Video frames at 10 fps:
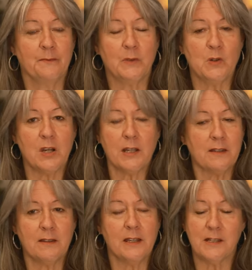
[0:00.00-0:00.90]

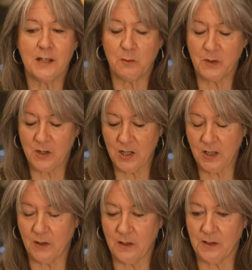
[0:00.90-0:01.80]
projects and things that I want to
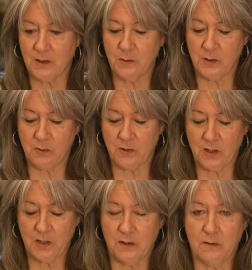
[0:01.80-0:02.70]
do, because I always want
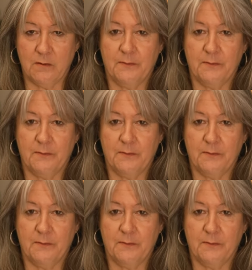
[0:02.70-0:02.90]
to do